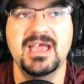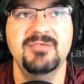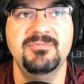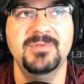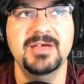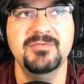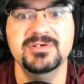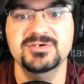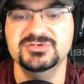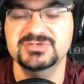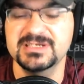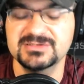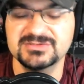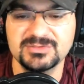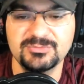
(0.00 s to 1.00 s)
have 500
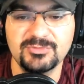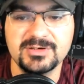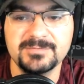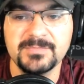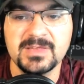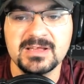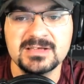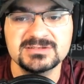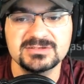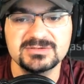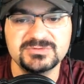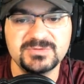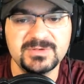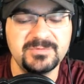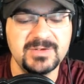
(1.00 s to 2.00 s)
sitting somewhere. So
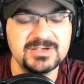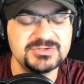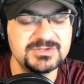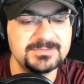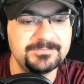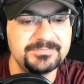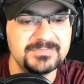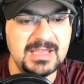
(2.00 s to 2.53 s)
let's refresh it.